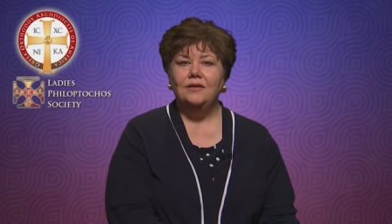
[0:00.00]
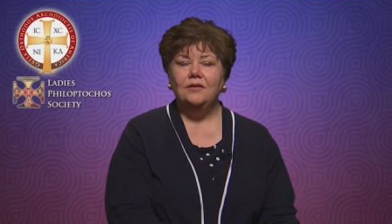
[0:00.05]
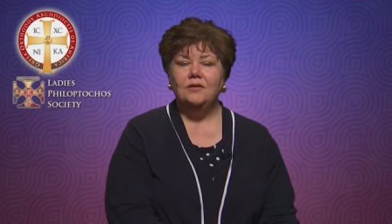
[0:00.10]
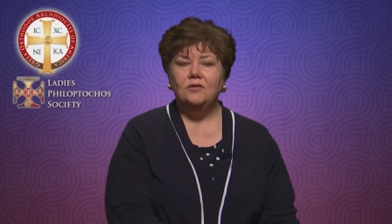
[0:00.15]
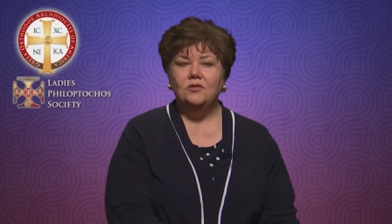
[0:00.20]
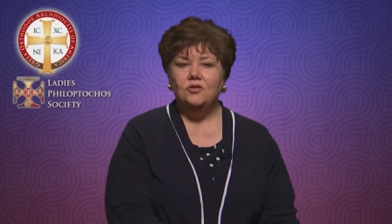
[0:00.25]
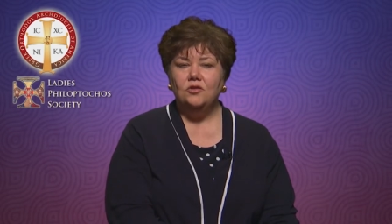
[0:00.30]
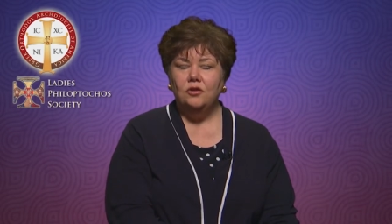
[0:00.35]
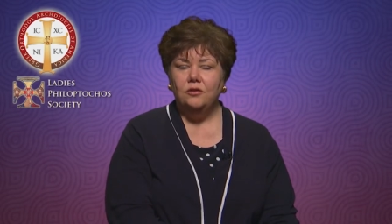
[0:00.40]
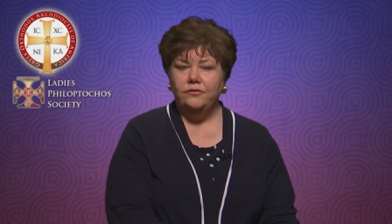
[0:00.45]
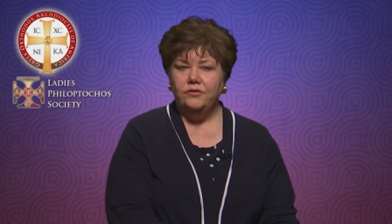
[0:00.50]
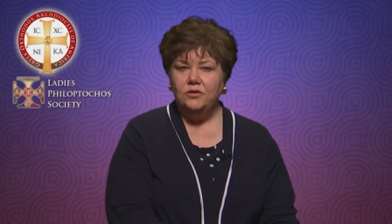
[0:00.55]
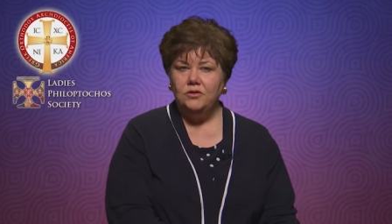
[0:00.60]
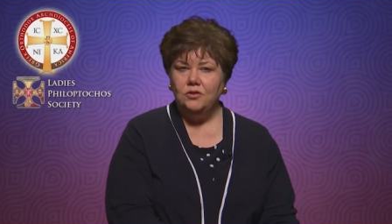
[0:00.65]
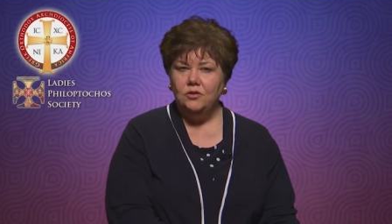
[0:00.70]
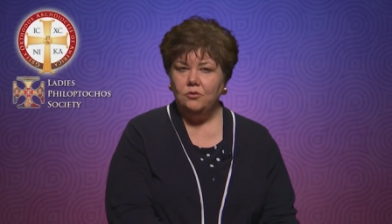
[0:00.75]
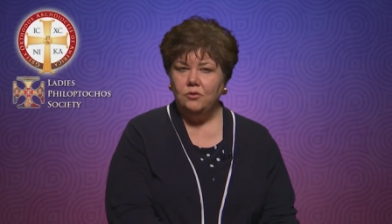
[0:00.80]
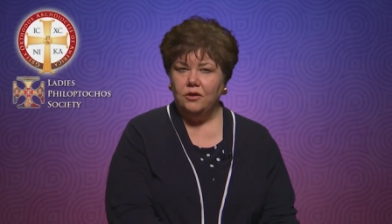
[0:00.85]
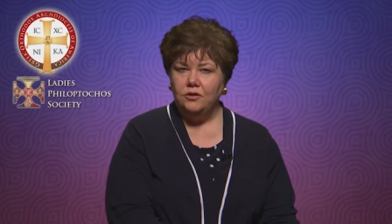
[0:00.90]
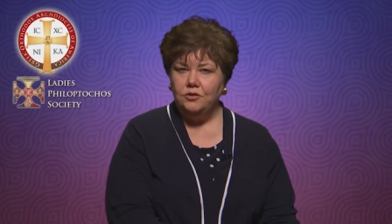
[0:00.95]
Service
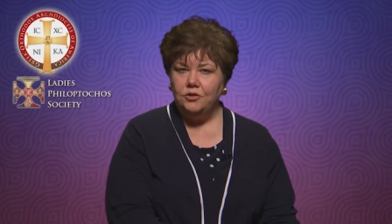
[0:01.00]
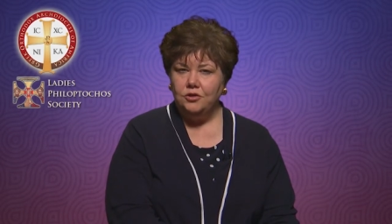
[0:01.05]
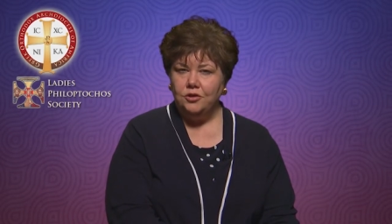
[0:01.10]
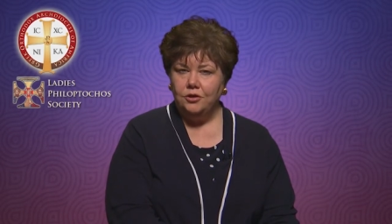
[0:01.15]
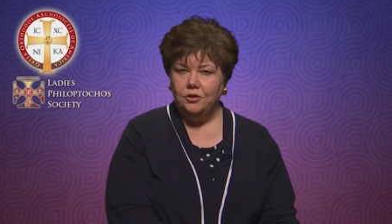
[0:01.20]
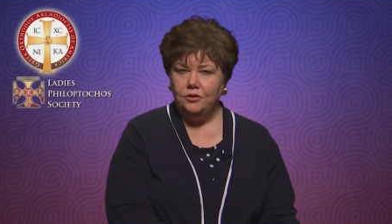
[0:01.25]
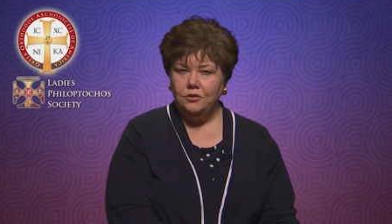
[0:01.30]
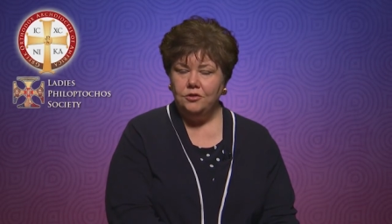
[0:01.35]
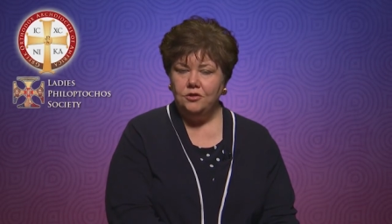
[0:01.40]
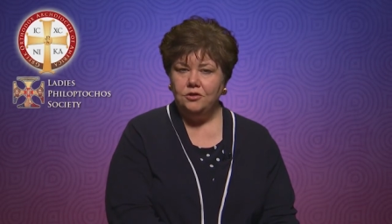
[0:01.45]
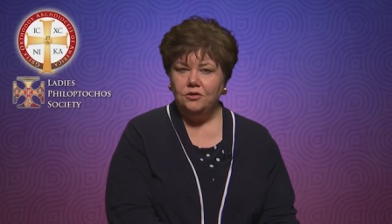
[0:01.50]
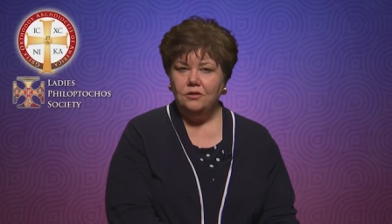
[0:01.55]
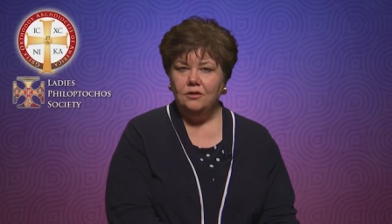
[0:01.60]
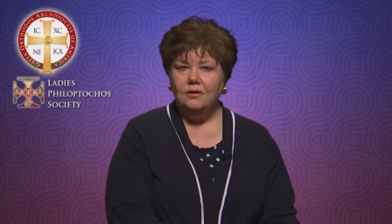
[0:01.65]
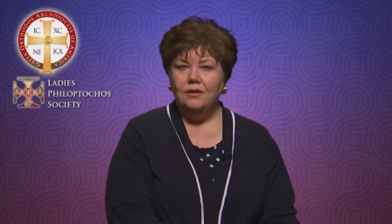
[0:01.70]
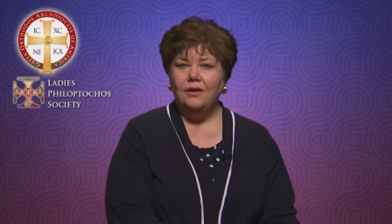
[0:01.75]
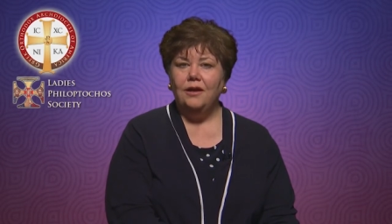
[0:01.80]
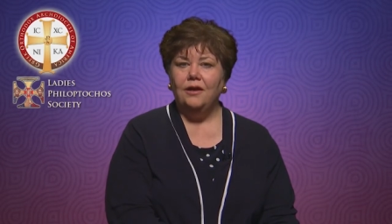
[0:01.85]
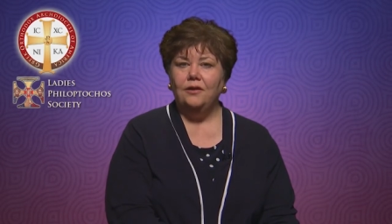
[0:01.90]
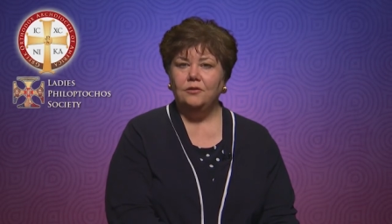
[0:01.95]
to our church,
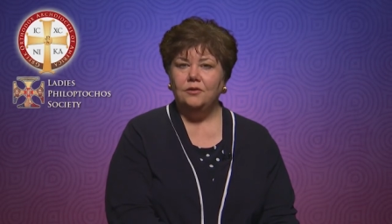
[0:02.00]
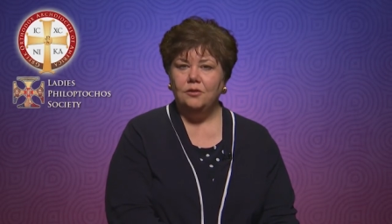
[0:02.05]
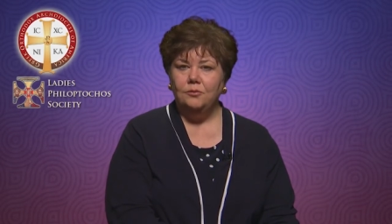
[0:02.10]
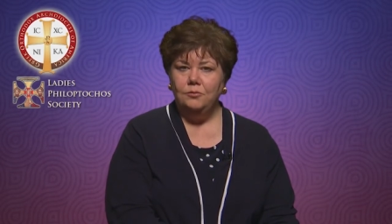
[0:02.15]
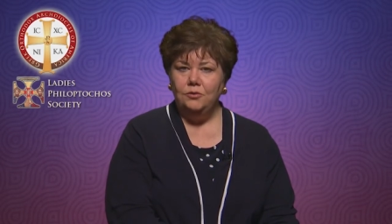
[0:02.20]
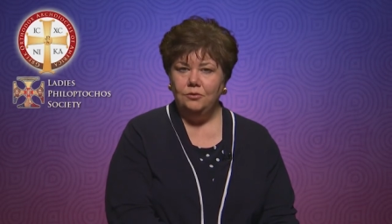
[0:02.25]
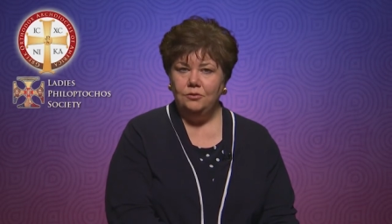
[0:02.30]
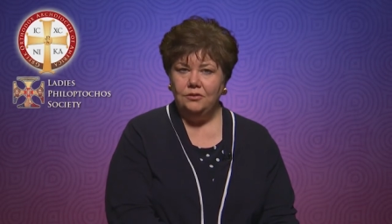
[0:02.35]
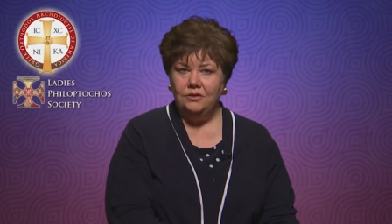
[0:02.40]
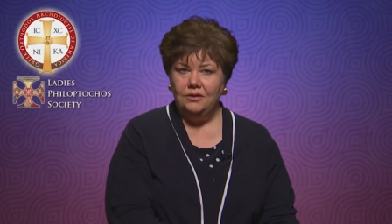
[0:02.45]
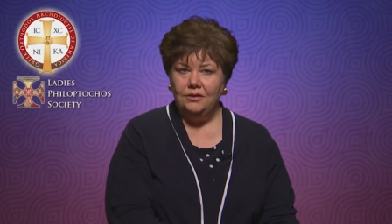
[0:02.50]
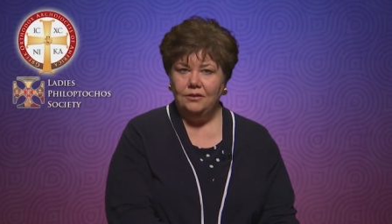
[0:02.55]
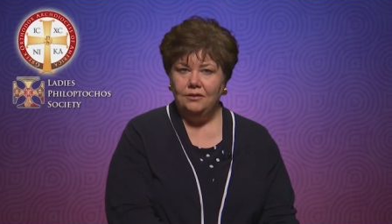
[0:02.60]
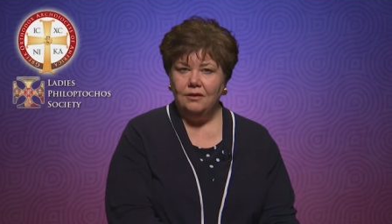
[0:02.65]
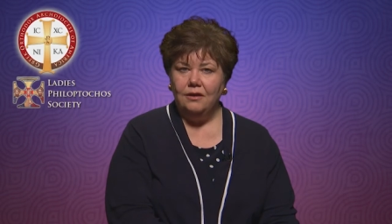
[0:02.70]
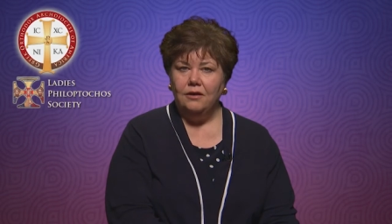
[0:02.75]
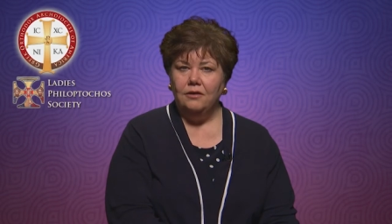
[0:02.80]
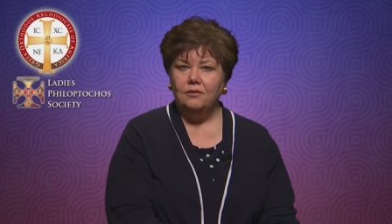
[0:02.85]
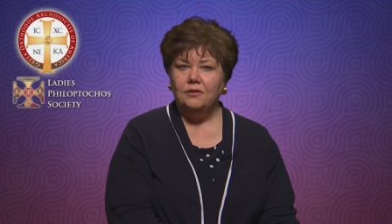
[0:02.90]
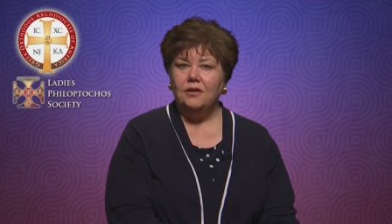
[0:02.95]
our community,
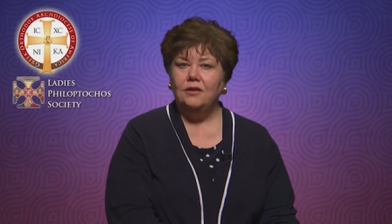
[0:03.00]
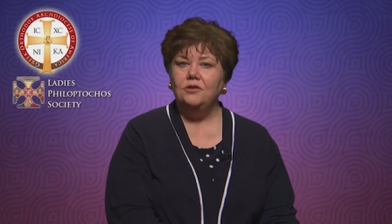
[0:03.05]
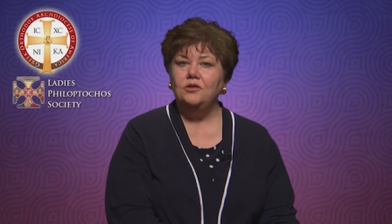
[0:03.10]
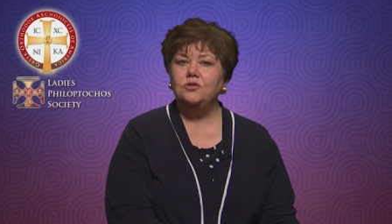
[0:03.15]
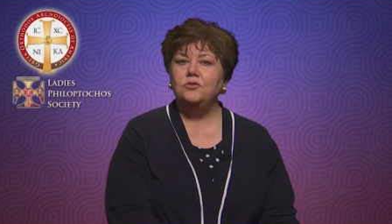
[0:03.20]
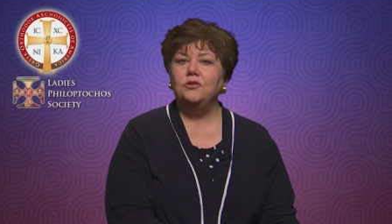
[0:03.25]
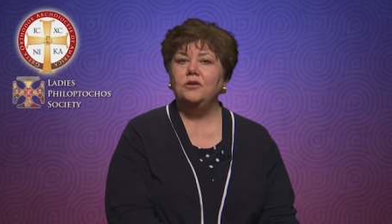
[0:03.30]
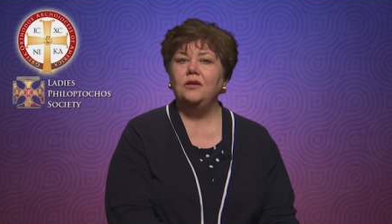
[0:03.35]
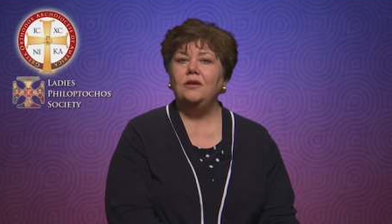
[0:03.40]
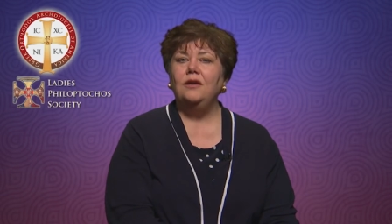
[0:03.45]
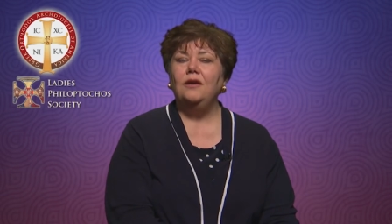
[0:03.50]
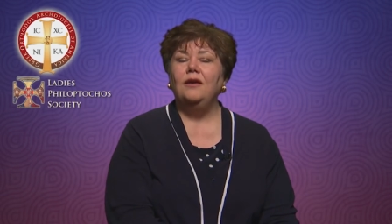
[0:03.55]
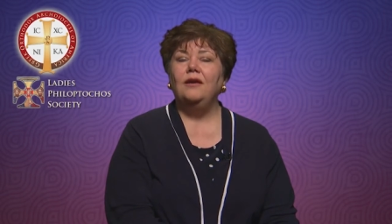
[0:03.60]
our country,